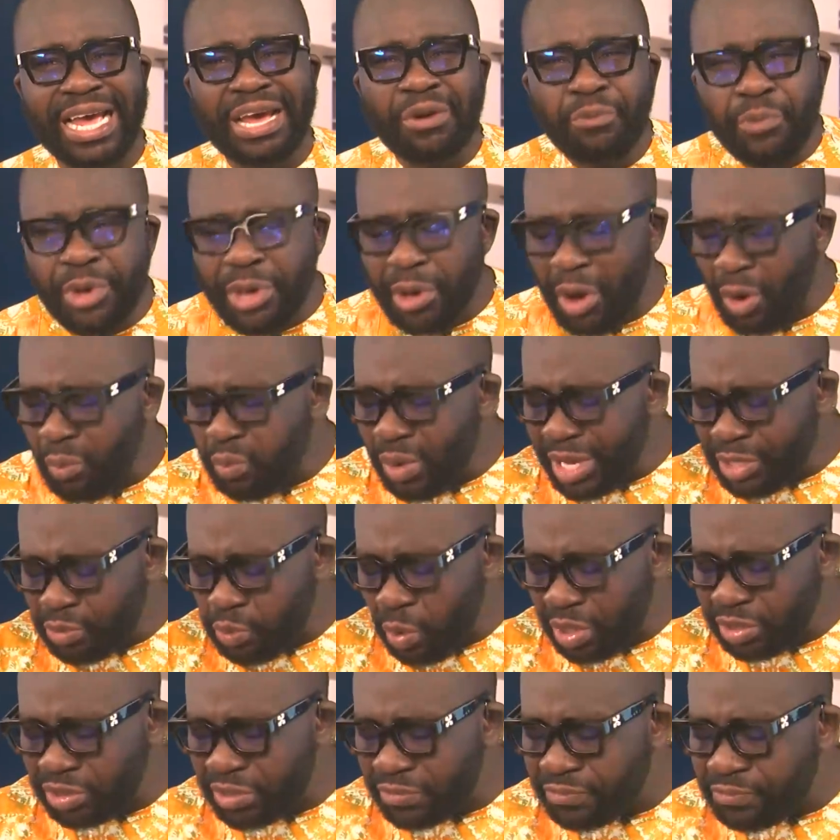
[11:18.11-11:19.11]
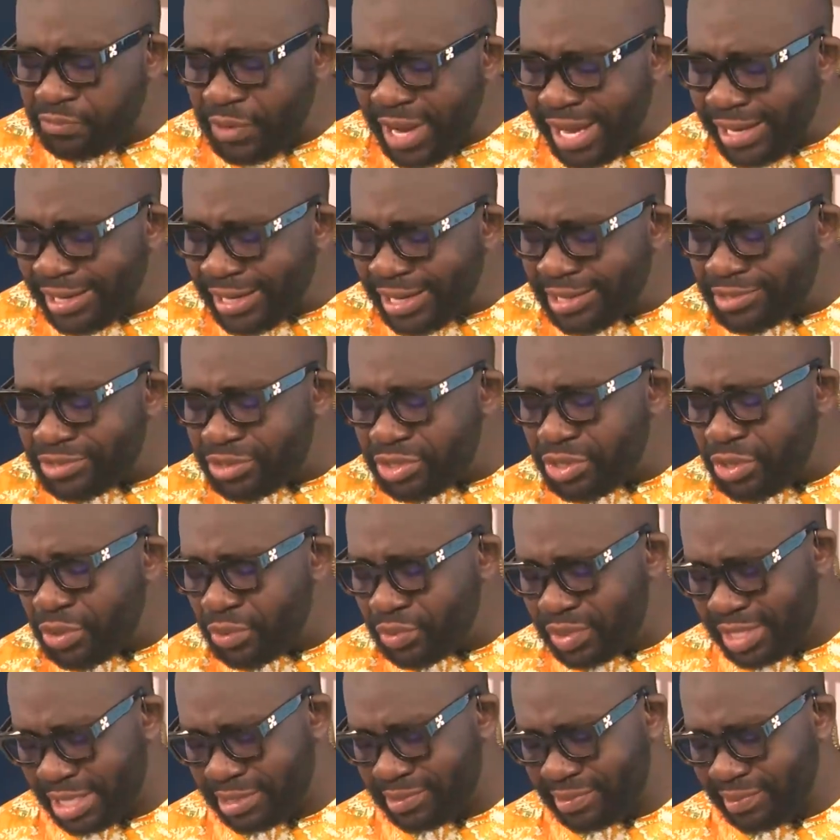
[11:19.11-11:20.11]
We always want to find
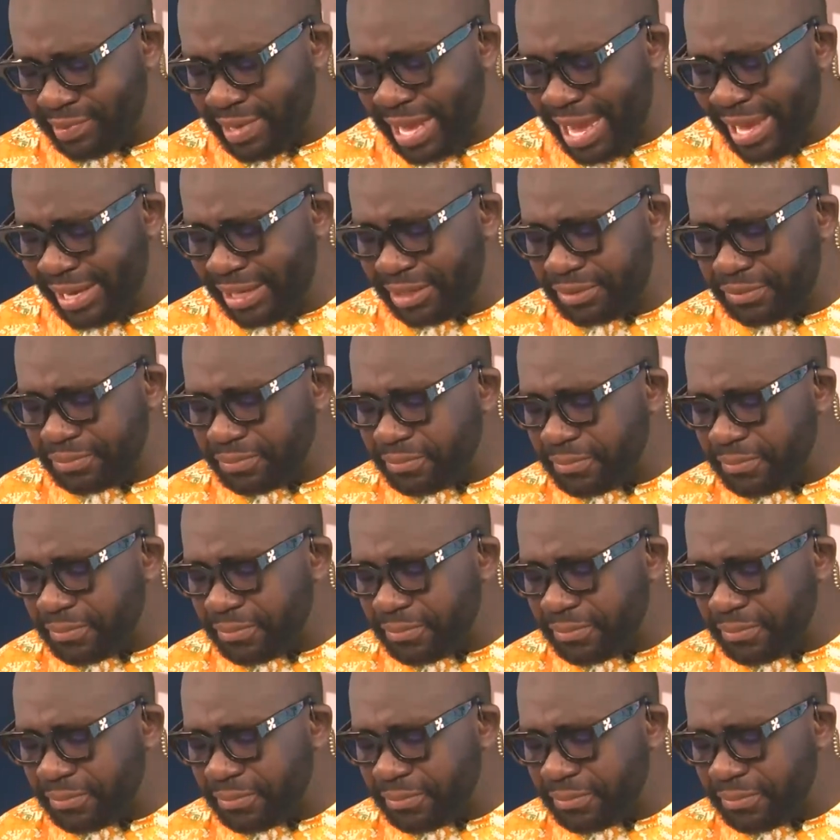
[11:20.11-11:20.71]
excuses like,